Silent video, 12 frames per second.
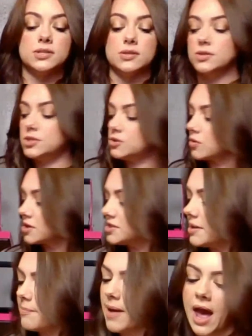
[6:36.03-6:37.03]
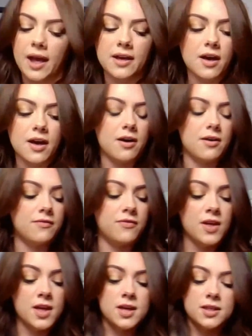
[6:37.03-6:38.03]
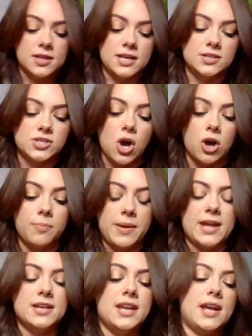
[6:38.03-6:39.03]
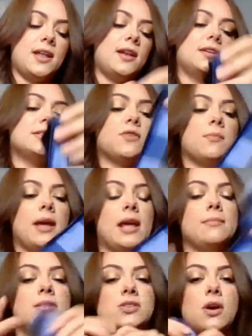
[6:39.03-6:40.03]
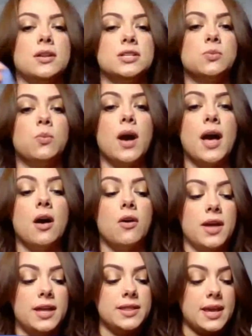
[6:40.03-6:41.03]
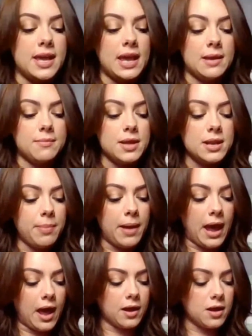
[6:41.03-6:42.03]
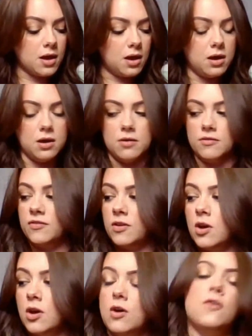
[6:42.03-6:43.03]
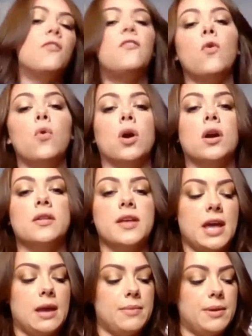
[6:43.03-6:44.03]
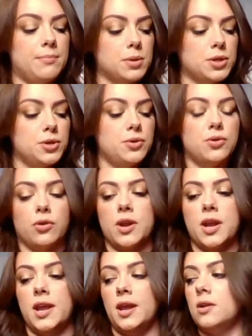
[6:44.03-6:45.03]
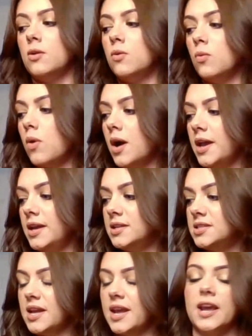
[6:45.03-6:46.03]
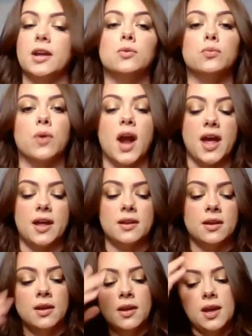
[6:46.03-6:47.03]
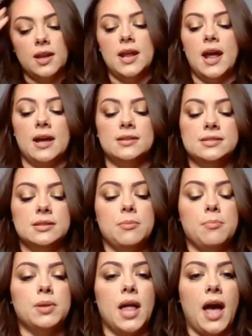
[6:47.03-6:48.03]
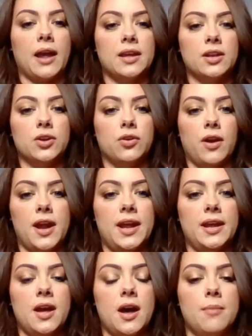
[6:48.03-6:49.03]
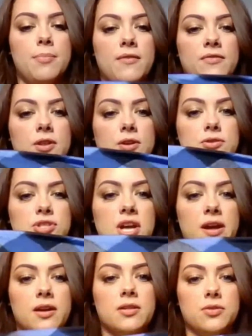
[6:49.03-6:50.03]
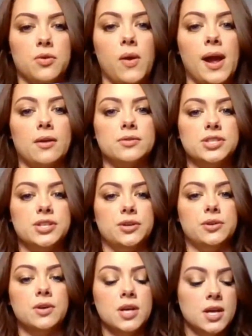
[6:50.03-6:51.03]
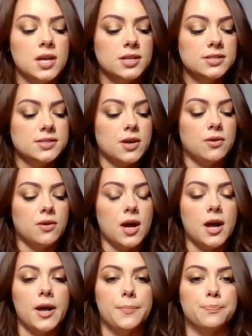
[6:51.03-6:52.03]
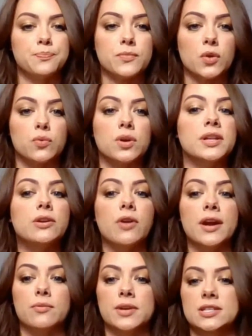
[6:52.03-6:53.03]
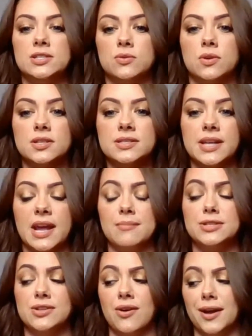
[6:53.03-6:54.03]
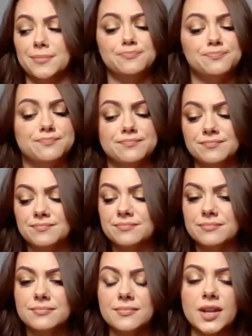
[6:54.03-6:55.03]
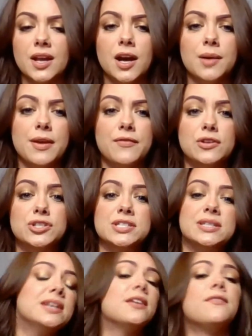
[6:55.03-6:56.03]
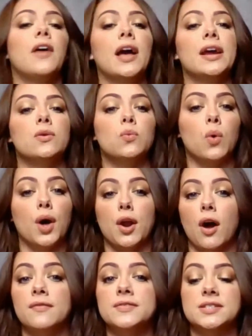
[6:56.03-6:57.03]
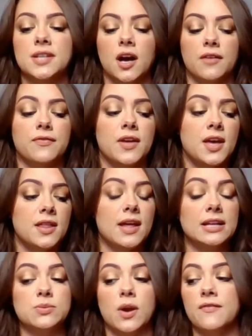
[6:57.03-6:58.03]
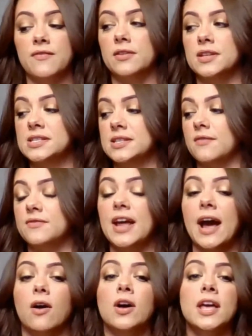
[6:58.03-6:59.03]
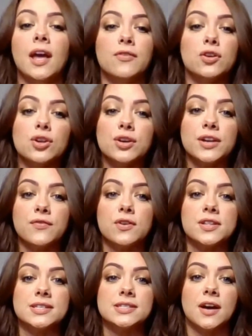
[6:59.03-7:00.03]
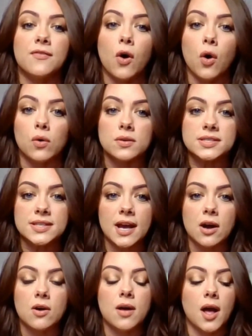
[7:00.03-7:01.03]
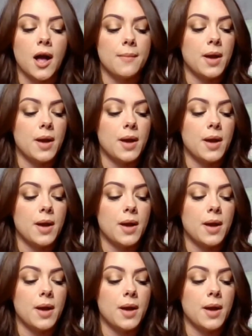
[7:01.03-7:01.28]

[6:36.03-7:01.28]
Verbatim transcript: also sourced the pack of the dog bandanas from Amazon as well. And they came in a pack of four. They came in blue, green, white, and red. And it has the black and gray uh, buffalo check throughout too. So um, really great resource, Amazon. Um, if you just need to find one-off stuff, that's where I found this stuff. Now, if you're looking for this stuff wholesale,